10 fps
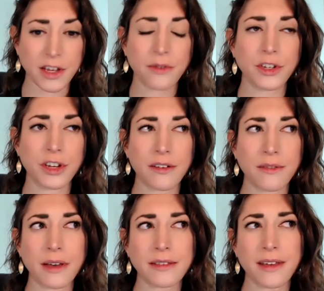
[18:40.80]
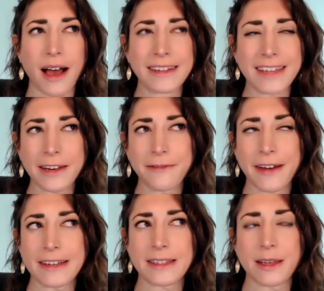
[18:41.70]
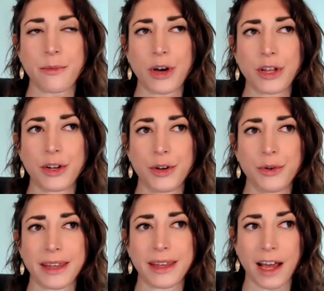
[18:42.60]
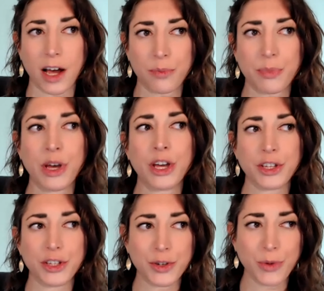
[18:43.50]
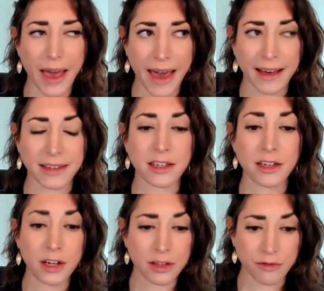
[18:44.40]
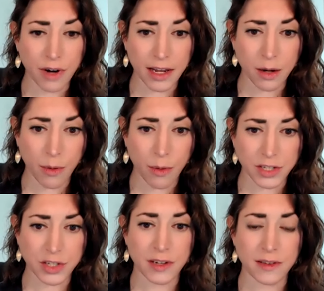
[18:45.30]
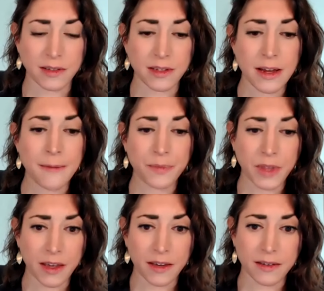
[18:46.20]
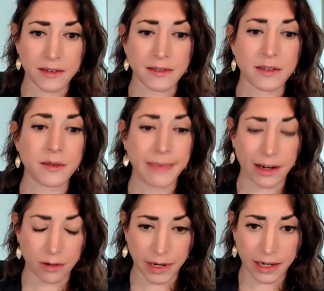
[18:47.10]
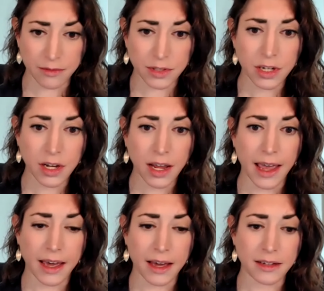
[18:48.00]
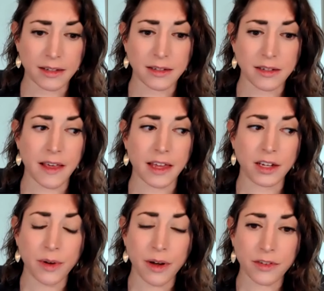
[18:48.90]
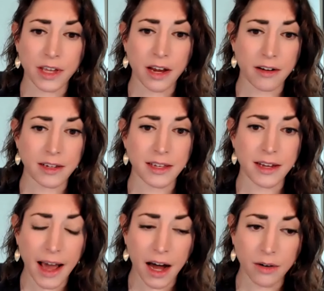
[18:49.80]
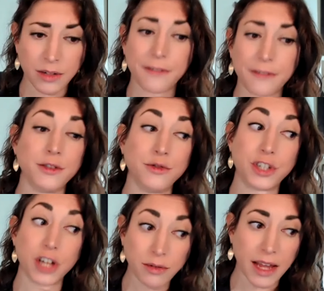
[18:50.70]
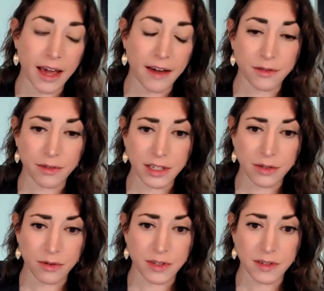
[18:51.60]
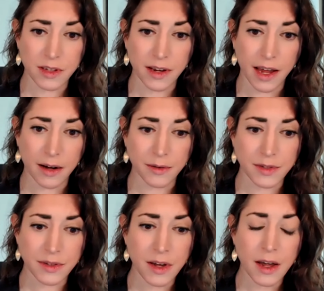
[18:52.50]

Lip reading: so identifying someone who can help you ask the right questions is paramount. And then whoever carries it out, if you don't have the resources in-house,